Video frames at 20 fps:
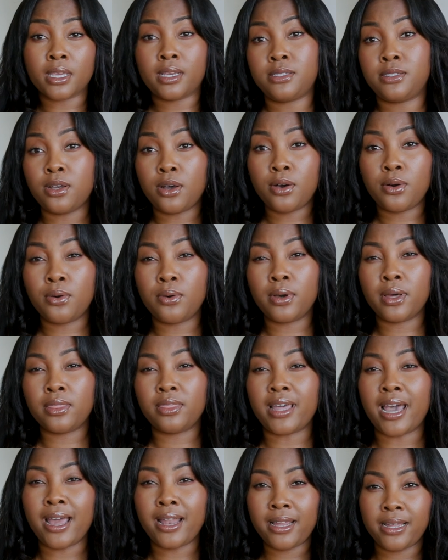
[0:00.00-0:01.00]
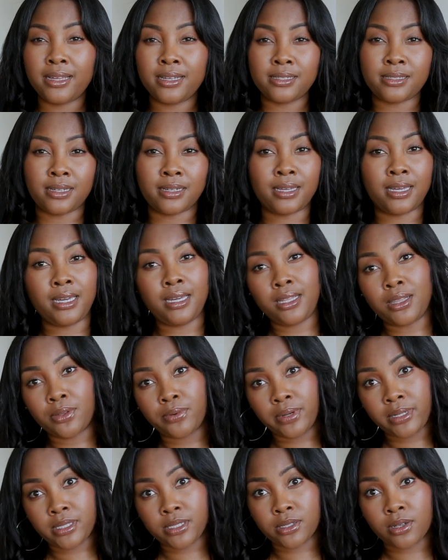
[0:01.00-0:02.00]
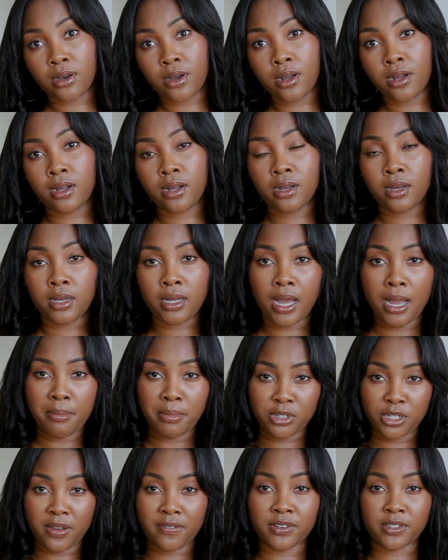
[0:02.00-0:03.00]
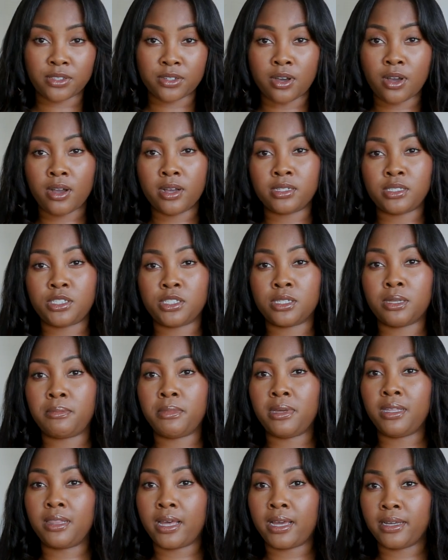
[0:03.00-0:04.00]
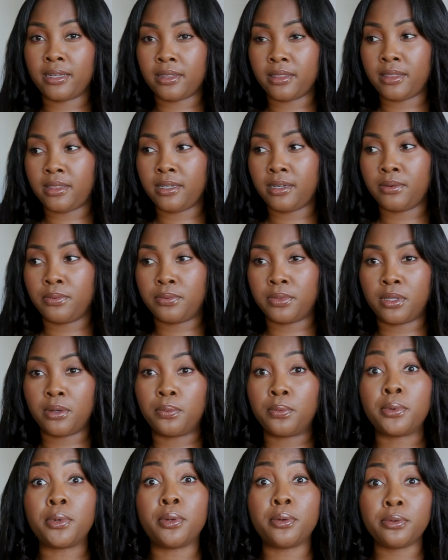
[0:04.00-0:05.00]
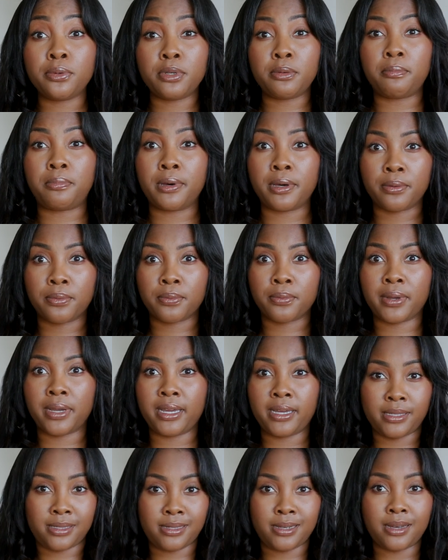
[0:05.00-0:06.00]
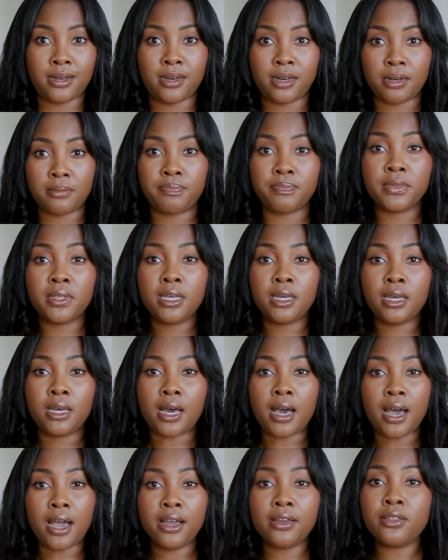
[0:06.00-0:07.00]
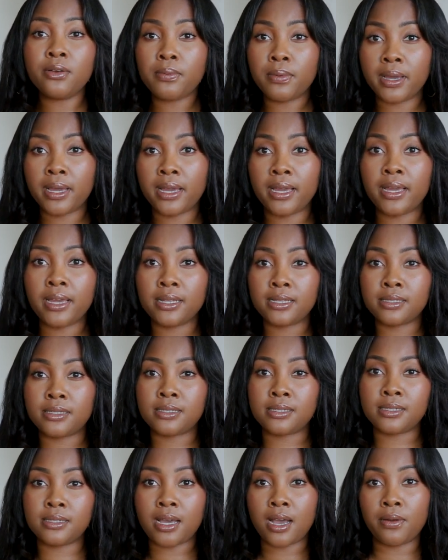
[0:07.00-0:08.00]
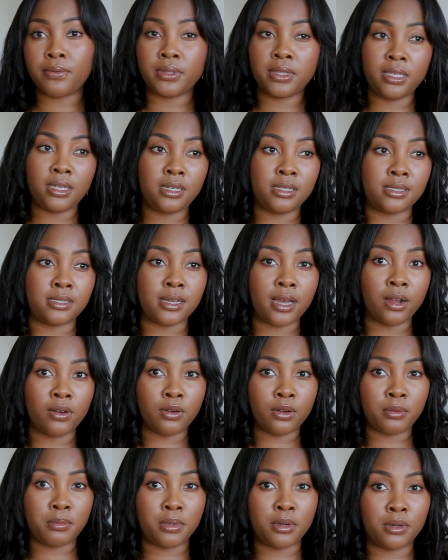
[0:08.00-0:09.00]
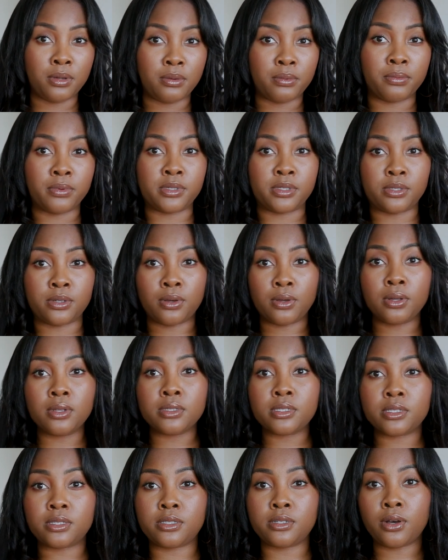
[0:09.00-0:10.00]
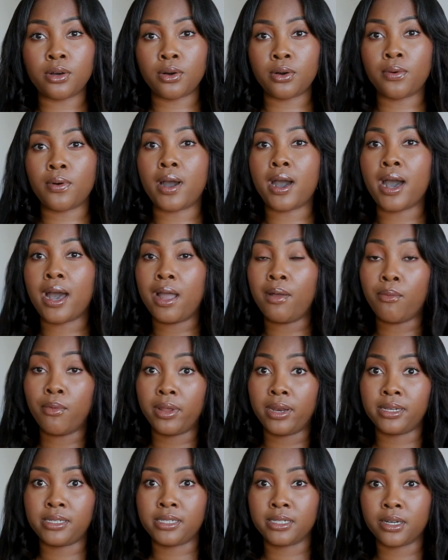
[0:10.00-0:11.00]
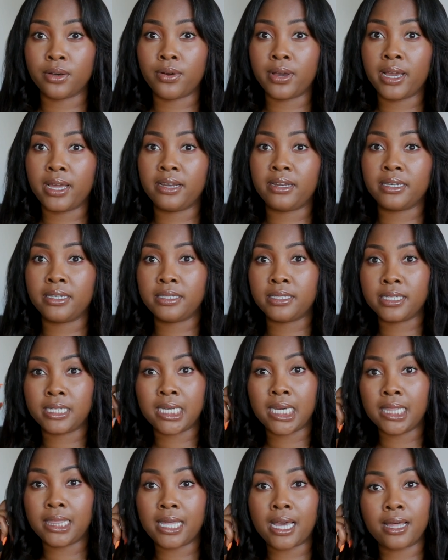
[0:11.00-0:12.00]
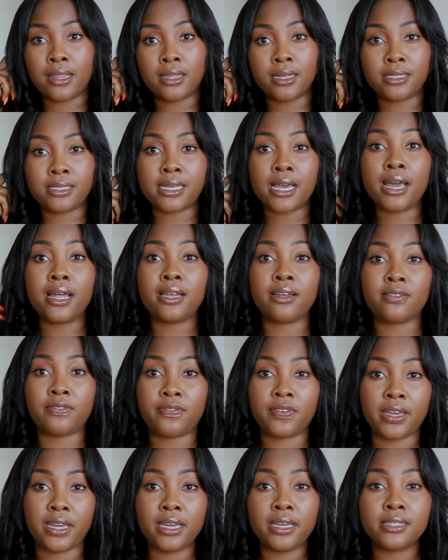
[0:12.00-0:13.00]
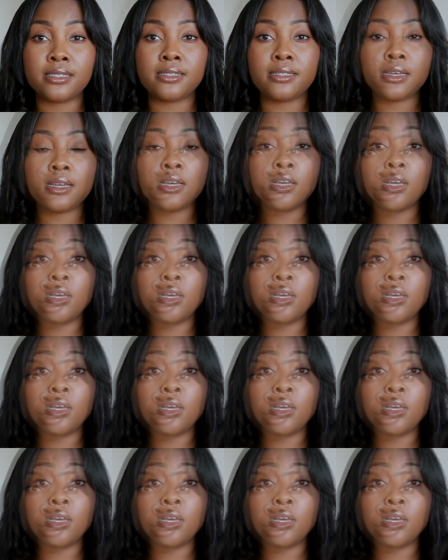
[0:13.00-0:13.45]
So that is a keloid scar. A hypertrophic scar is just gonna be like the, the wound but raised up. Either way, it's not really a desirable result, so I wanted to go ahead and get that looked at and fixed.